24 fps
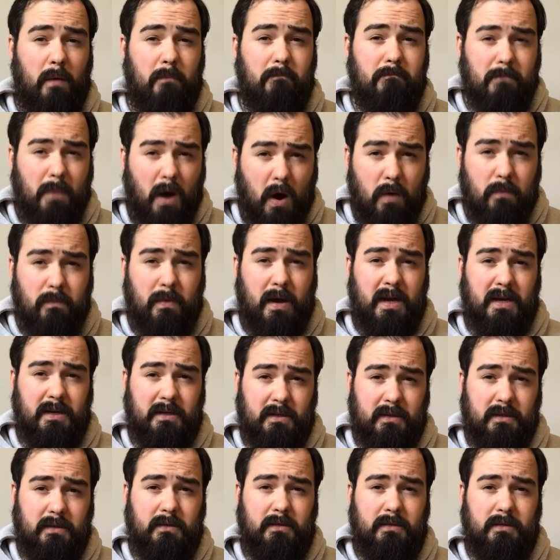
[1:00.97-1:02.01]
a moment
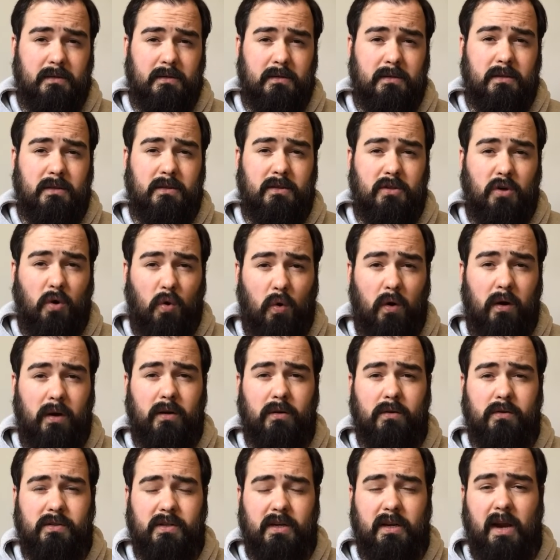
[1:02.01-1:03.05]
the
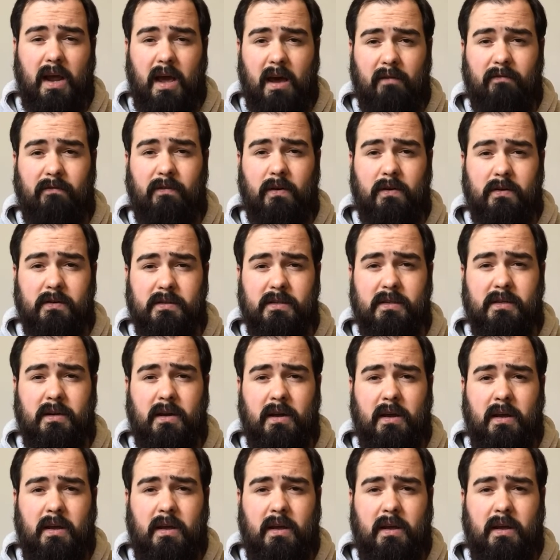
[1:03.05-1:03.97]
toils and efforts